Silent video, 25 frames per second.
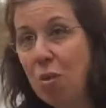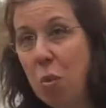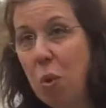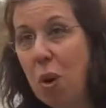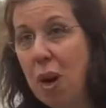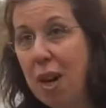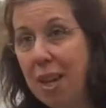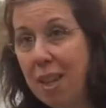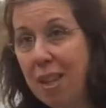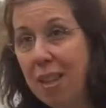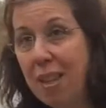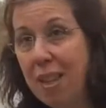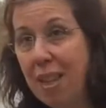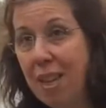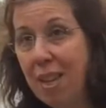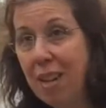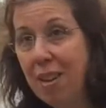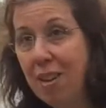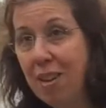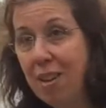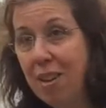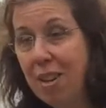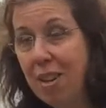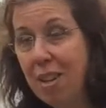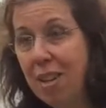quiet
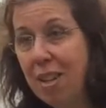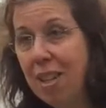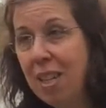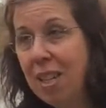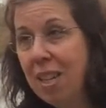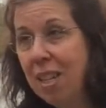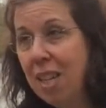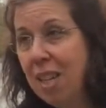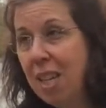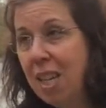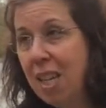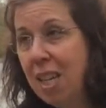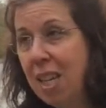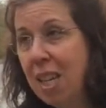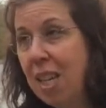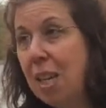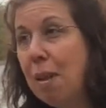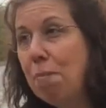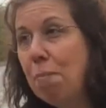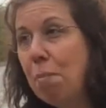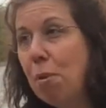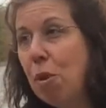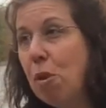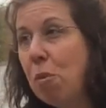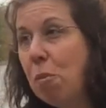there
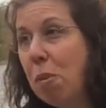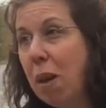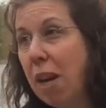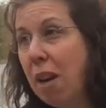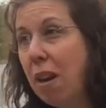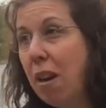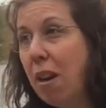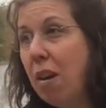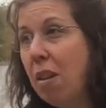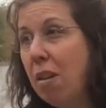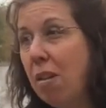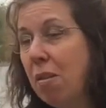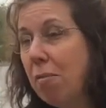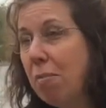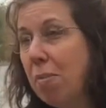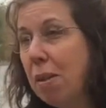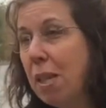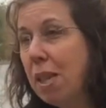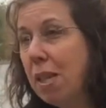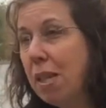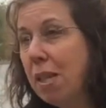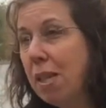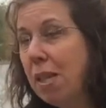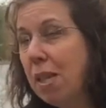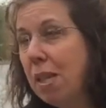it broke my heart
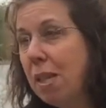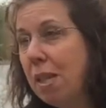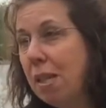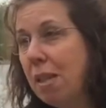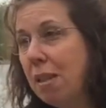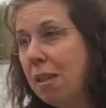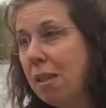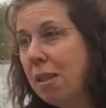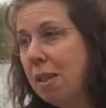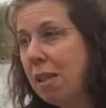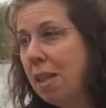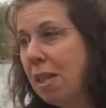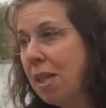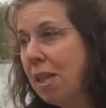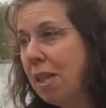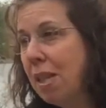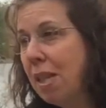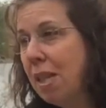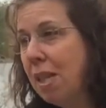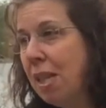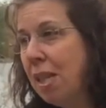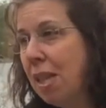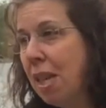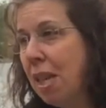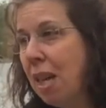because
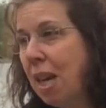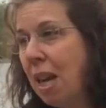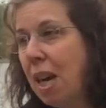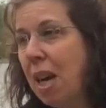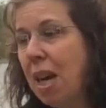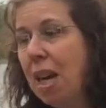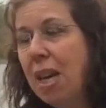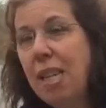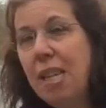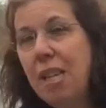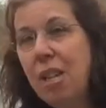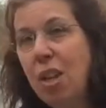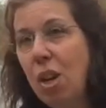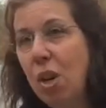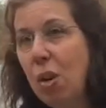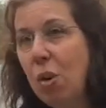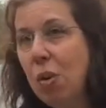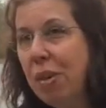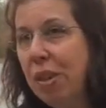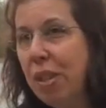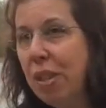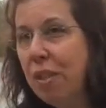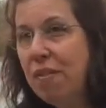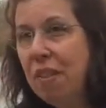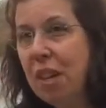I know
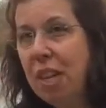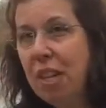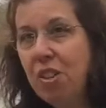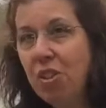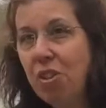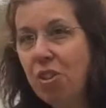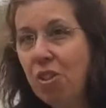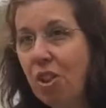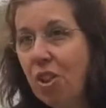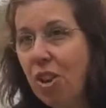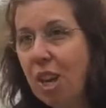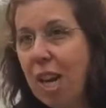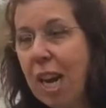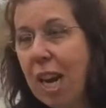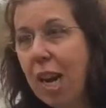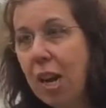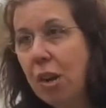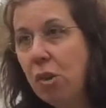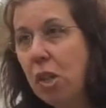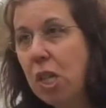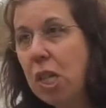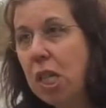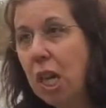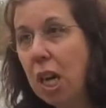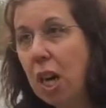these vendors are
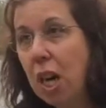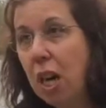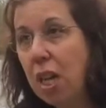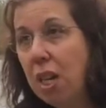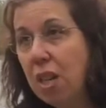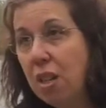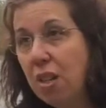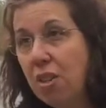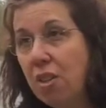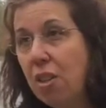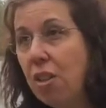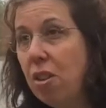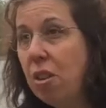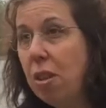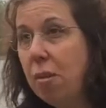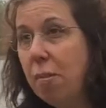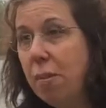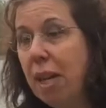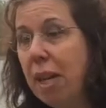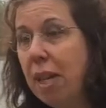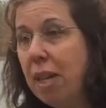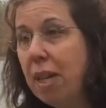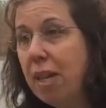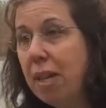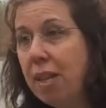counting on a certain
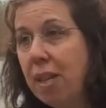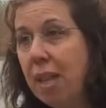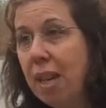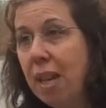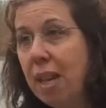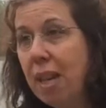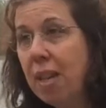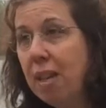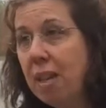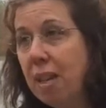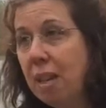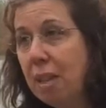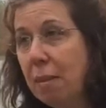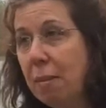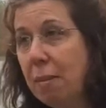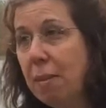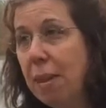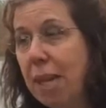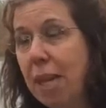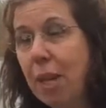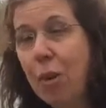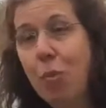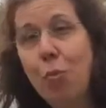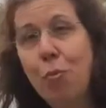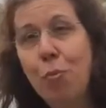amount of sales to
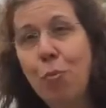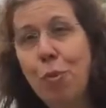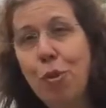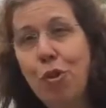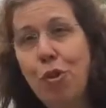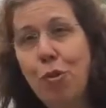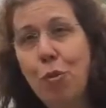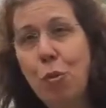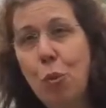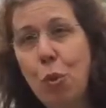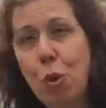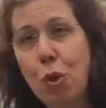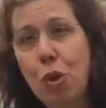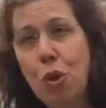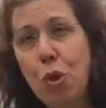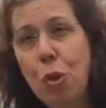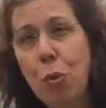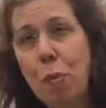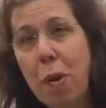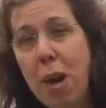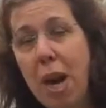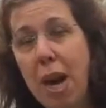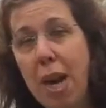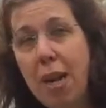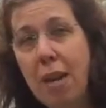make it worth, worth their
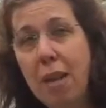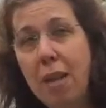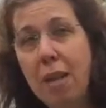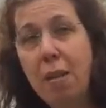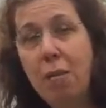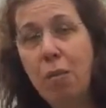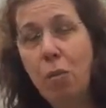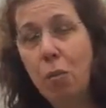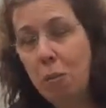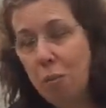mile,